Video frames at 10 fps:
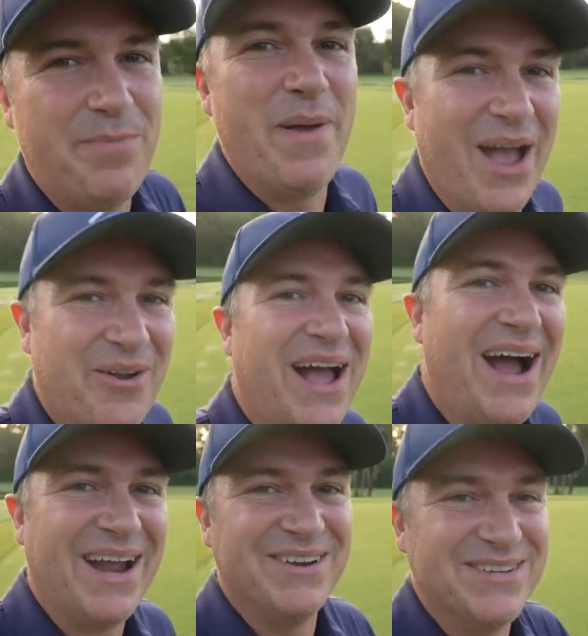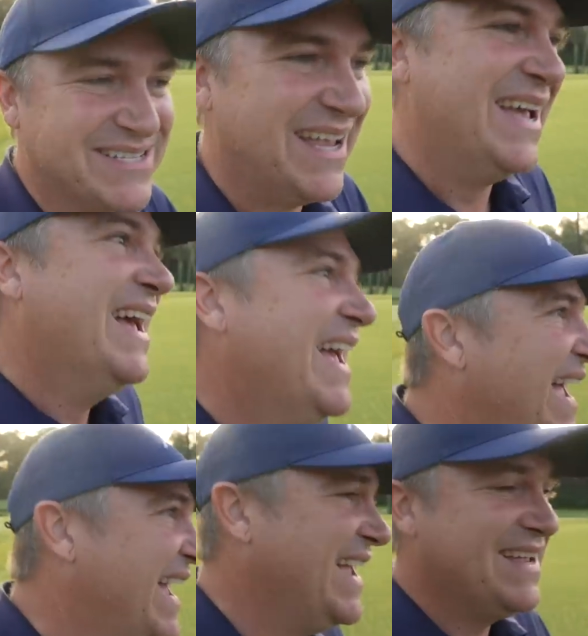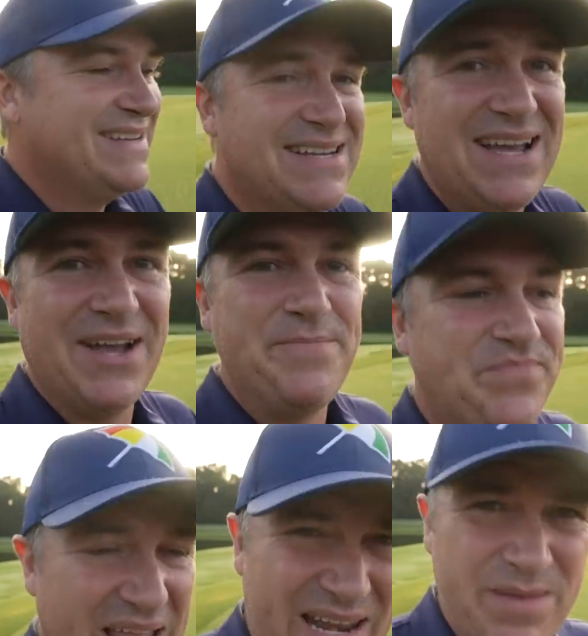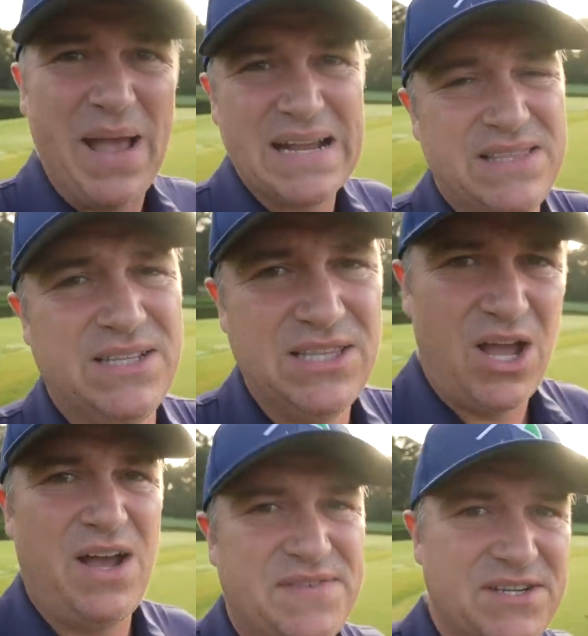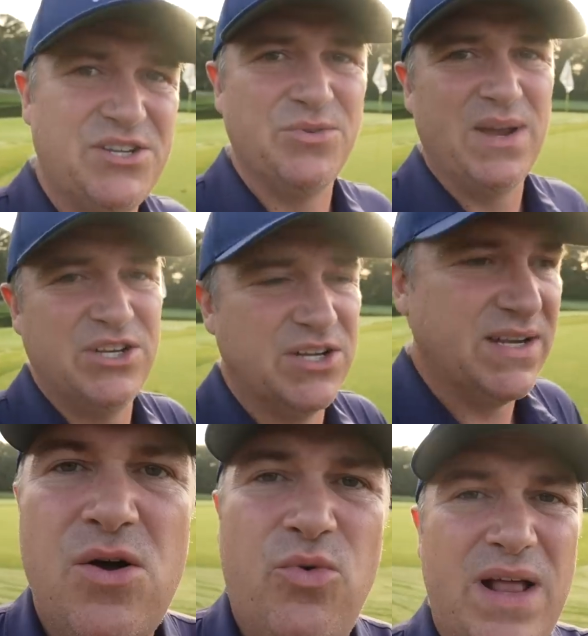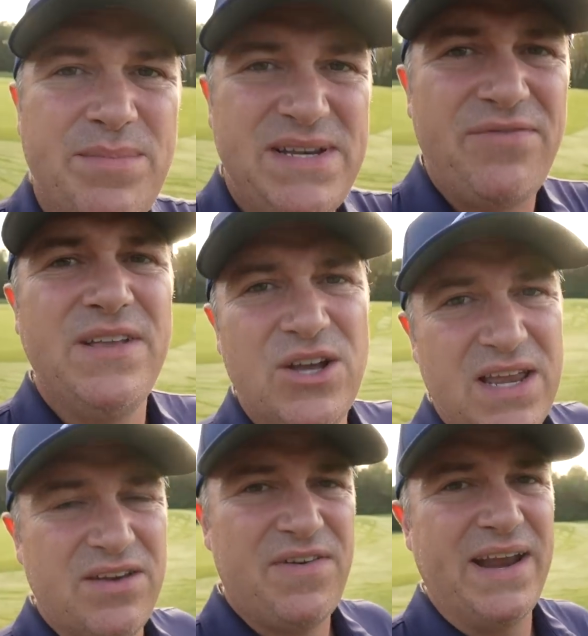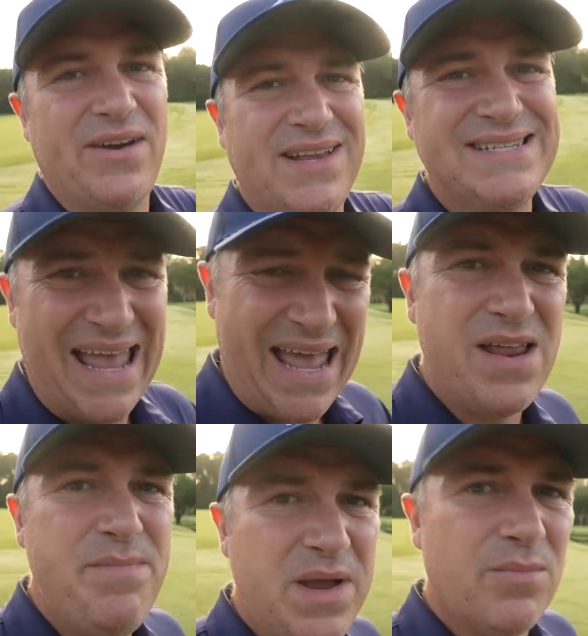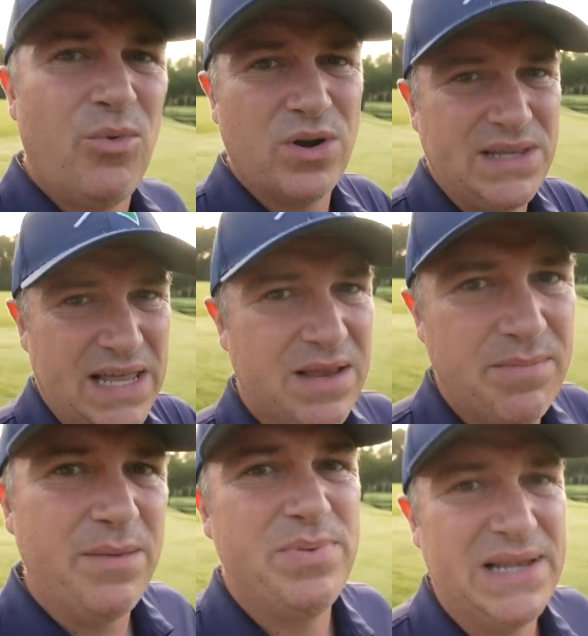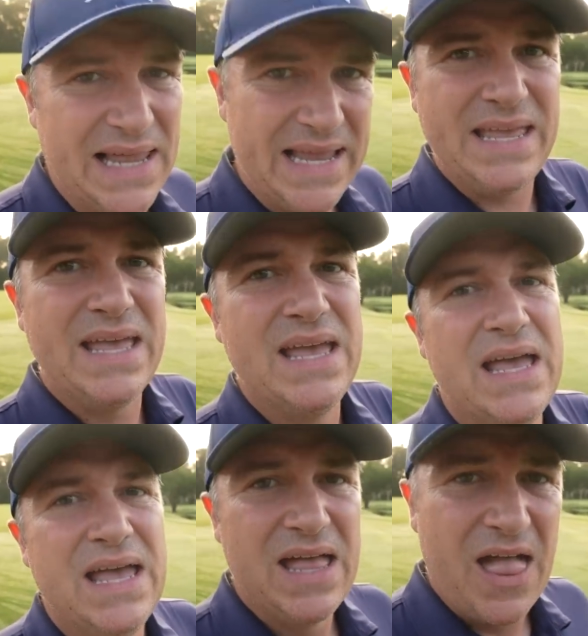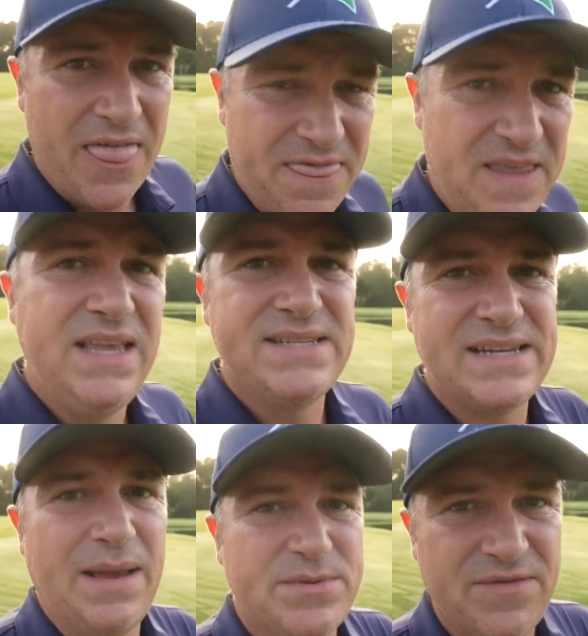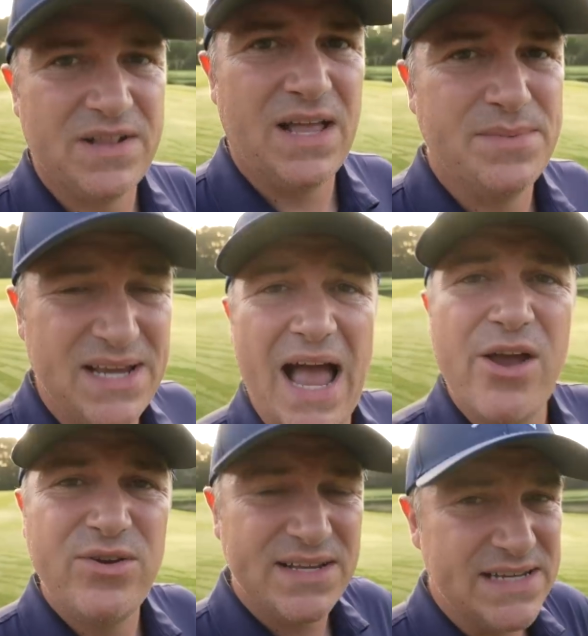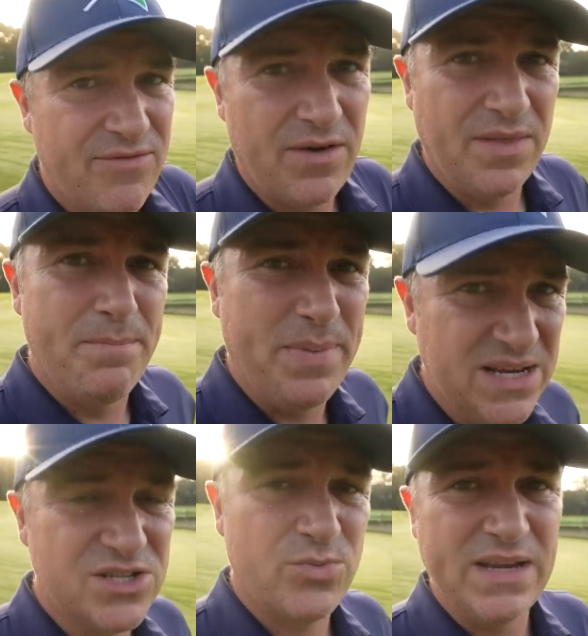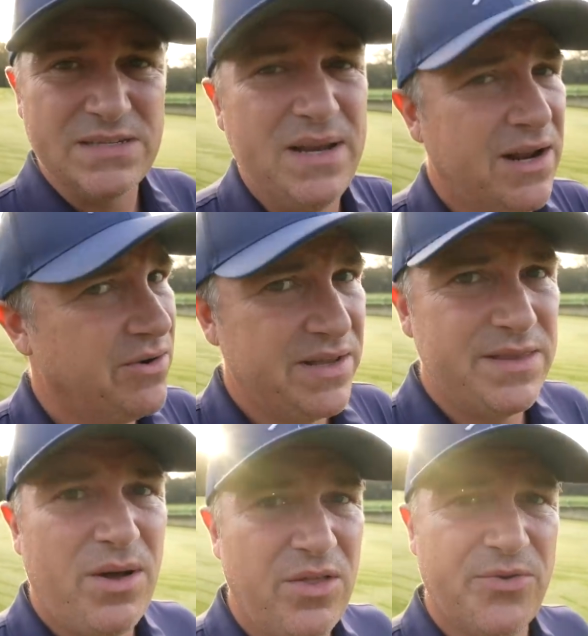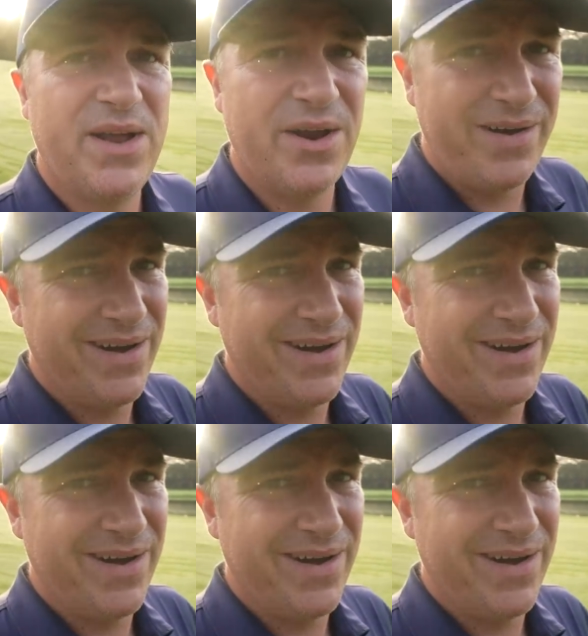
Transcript: about irons. And um, getting back to the loft situation, what I'm definitely looking to find out is, can a mere mortal like me play these types of clubs? A guy who doesn't have a big swing speed, I don't hit the ball three hundred